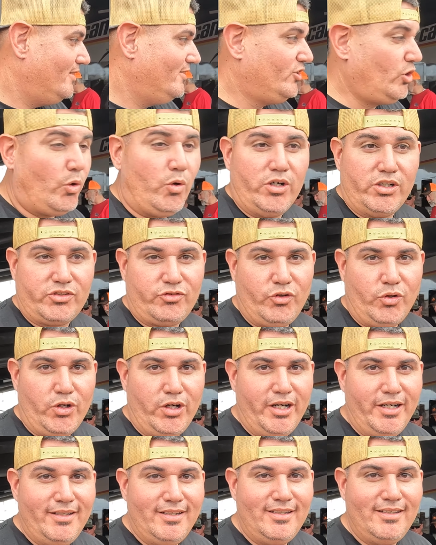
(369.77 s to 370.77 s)
doors
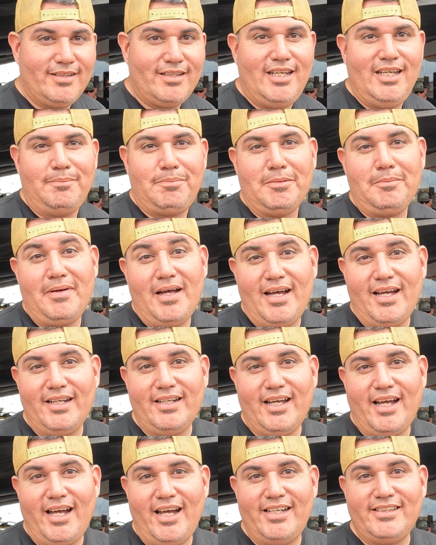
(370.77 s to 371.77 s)
for it. Keep in
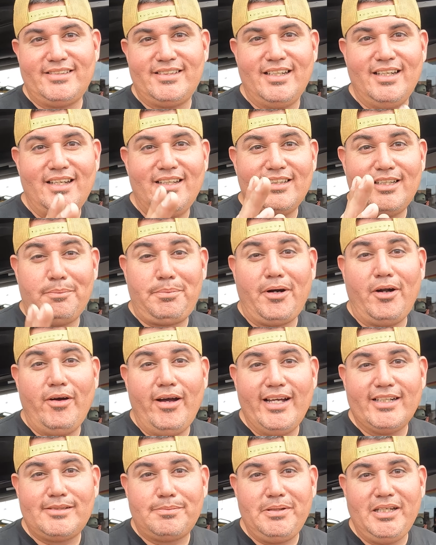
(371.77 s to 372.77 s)
mind, guys, the Pro
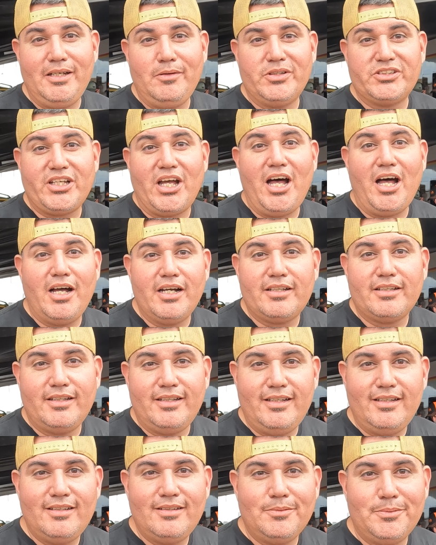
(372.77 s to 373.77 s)
XP was
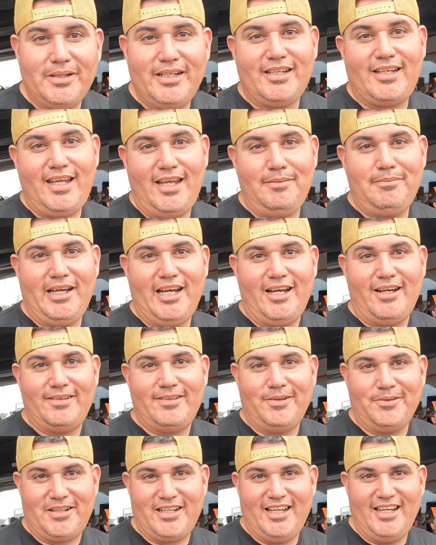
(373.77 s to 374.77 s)
ugly when it came out,
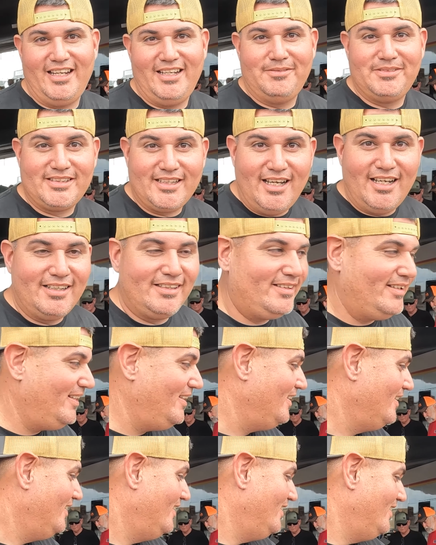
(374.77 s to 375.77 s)
okay? It was ugly.
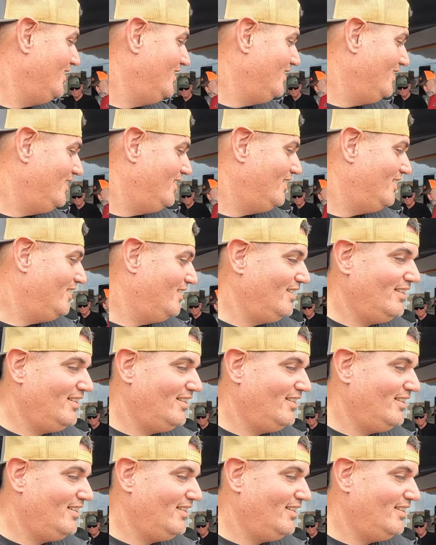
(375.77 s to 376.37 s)
It